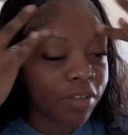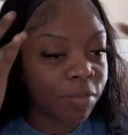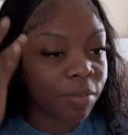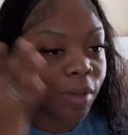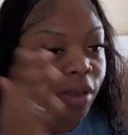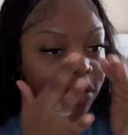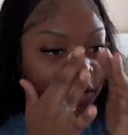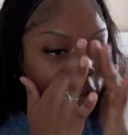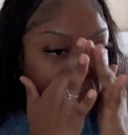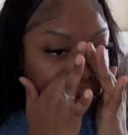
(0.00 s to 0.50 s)

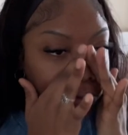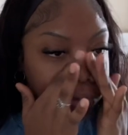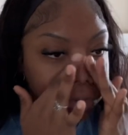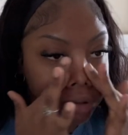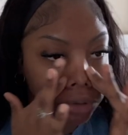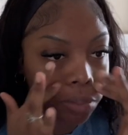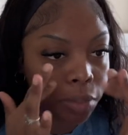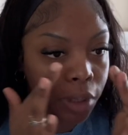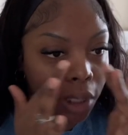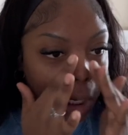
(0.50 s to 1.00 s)
skin was
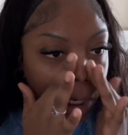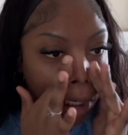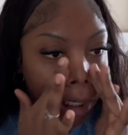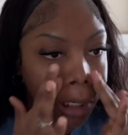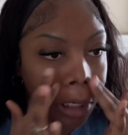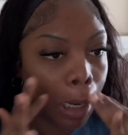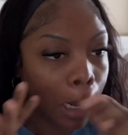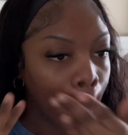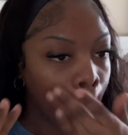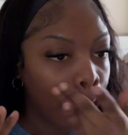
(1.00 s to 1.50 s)

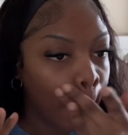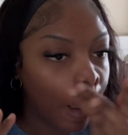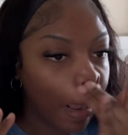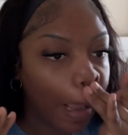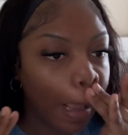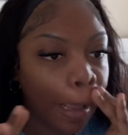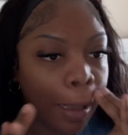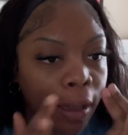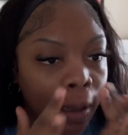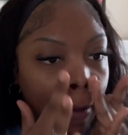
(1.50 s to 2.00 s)
peeling.
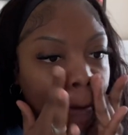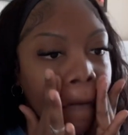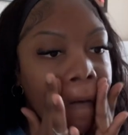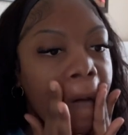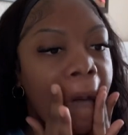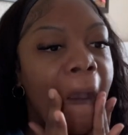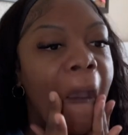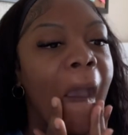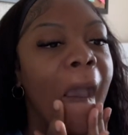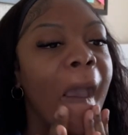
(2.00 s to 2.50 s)

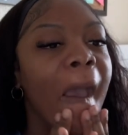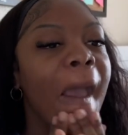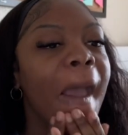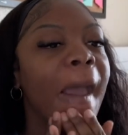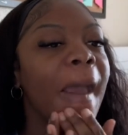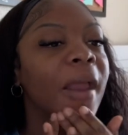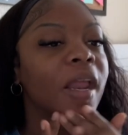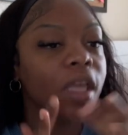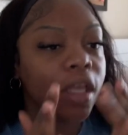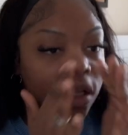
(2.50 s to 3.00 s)

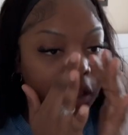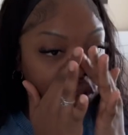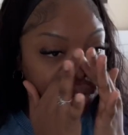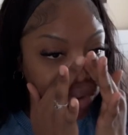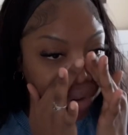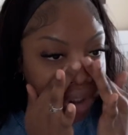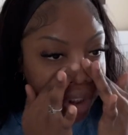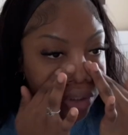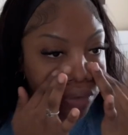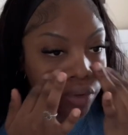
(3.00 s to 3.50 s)
And
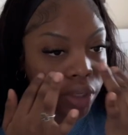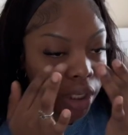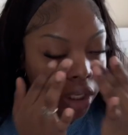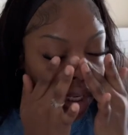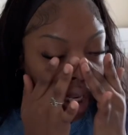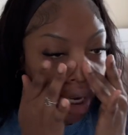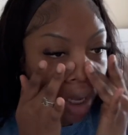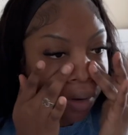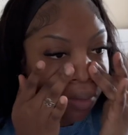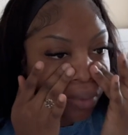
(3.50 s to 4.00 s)
yesterday that
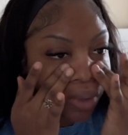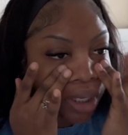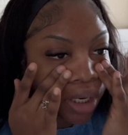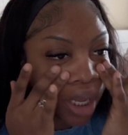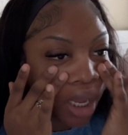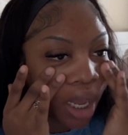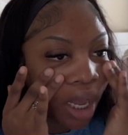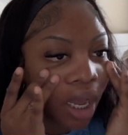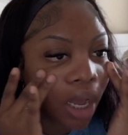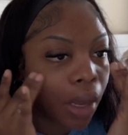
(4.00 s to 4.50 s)
I went
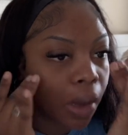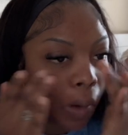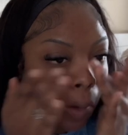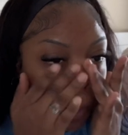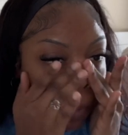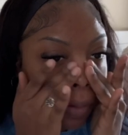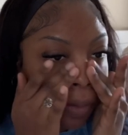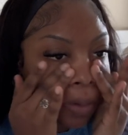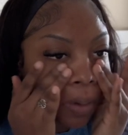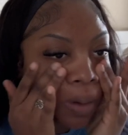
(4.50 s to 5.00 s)
out,
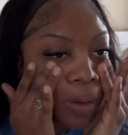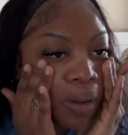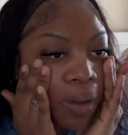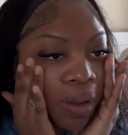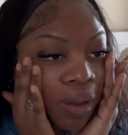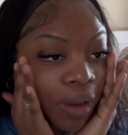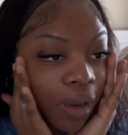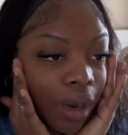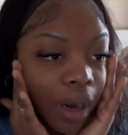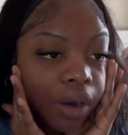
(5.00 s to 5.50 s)

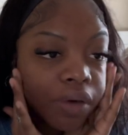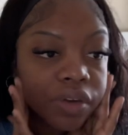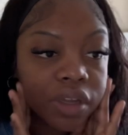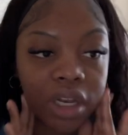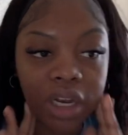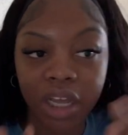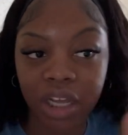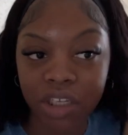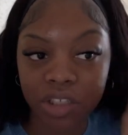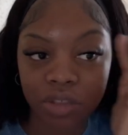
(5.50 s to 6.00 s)
I
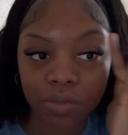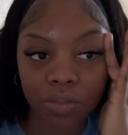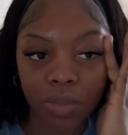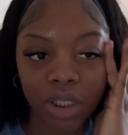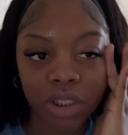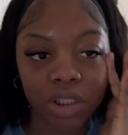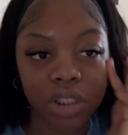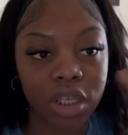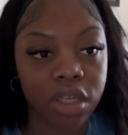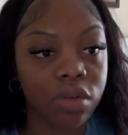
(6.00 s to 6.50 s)
realized my
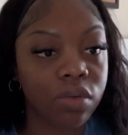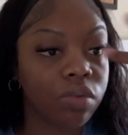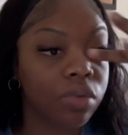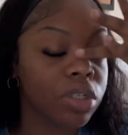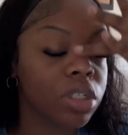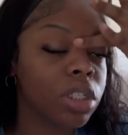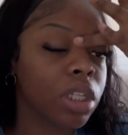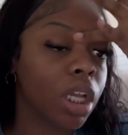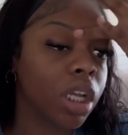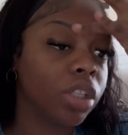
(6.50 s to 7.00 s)
skin
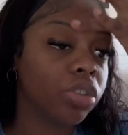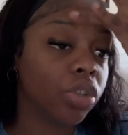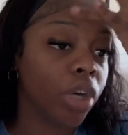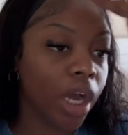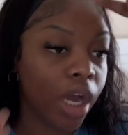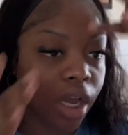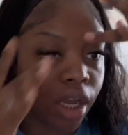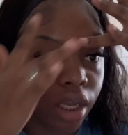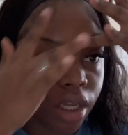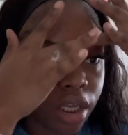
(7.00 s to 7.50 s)
was like
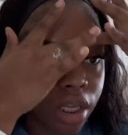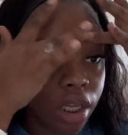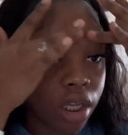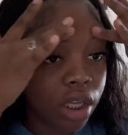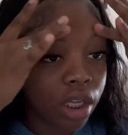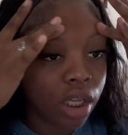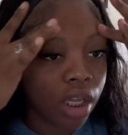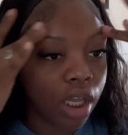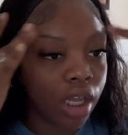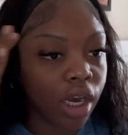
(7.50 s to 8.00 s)
dry
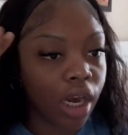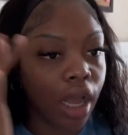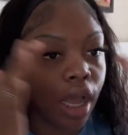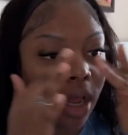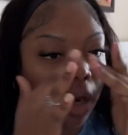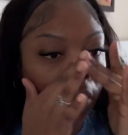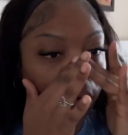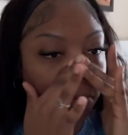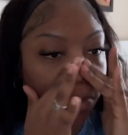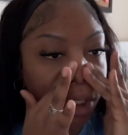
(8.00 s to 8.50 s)
and I had
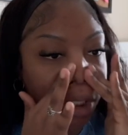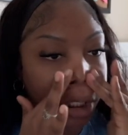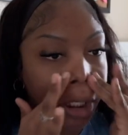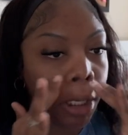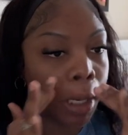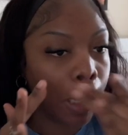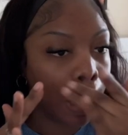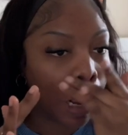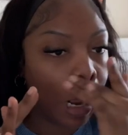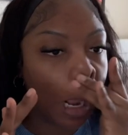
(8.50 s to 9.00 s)

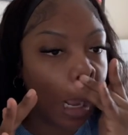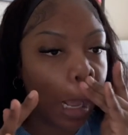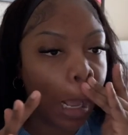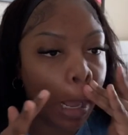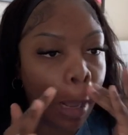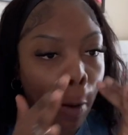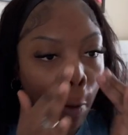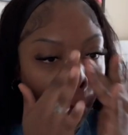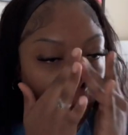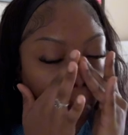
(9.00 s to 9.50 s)
already
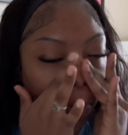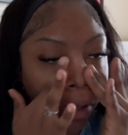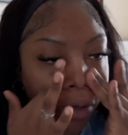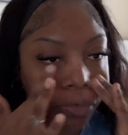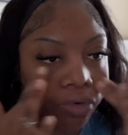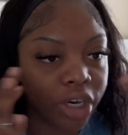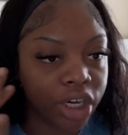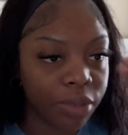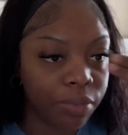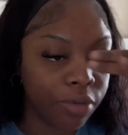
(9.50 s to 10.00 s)

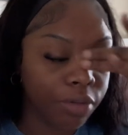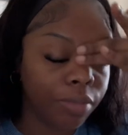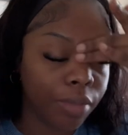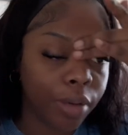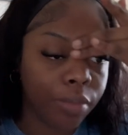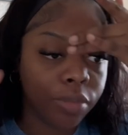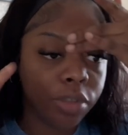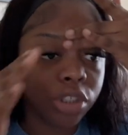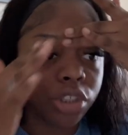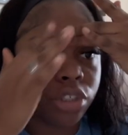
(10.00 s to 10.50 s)
put my
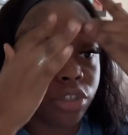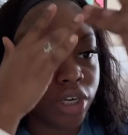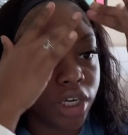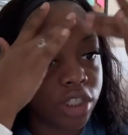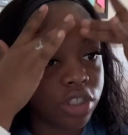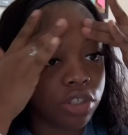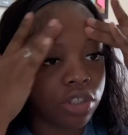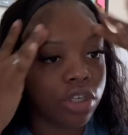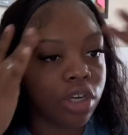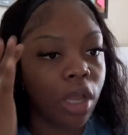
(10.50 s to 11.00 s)

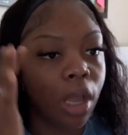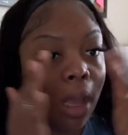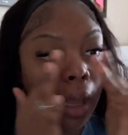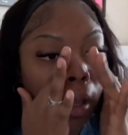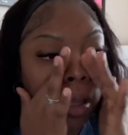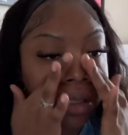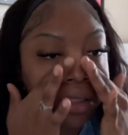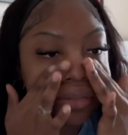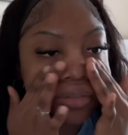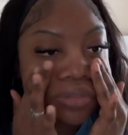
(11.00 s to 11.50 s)
moisturizer.
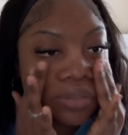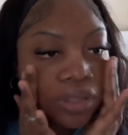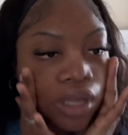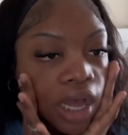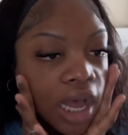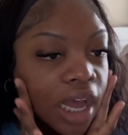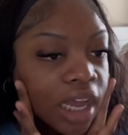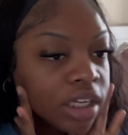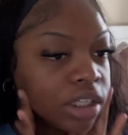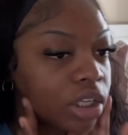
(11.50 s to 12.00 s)
So
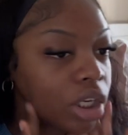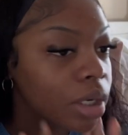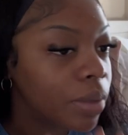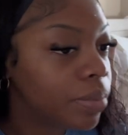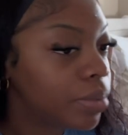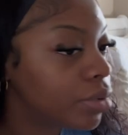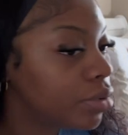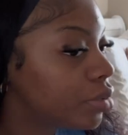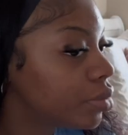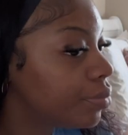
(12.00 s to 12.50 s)
I
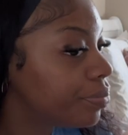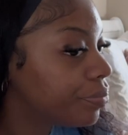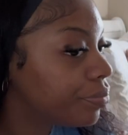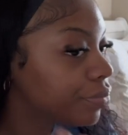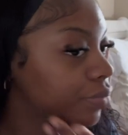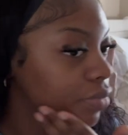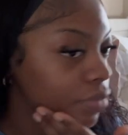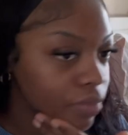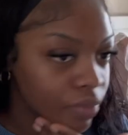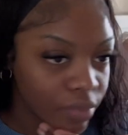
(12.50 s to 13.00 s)
double
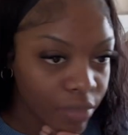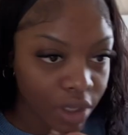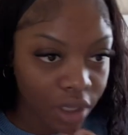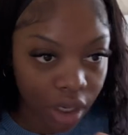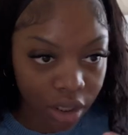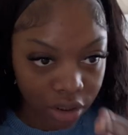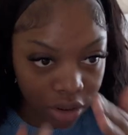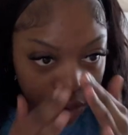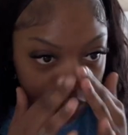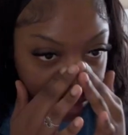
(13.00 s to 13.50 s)

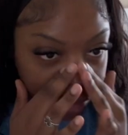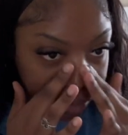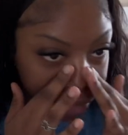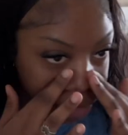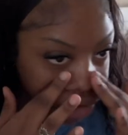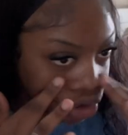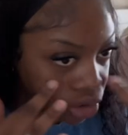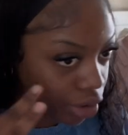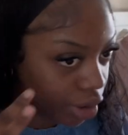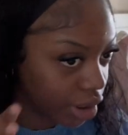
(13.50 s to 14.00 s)

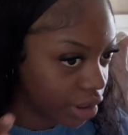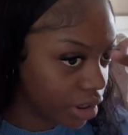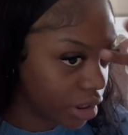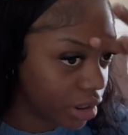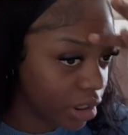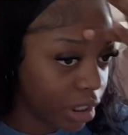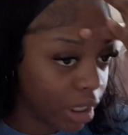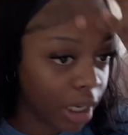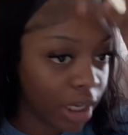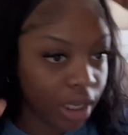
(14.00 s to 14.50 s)
moisturized it
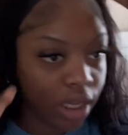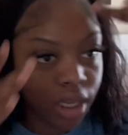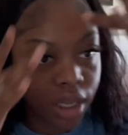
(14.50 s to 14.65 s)
today.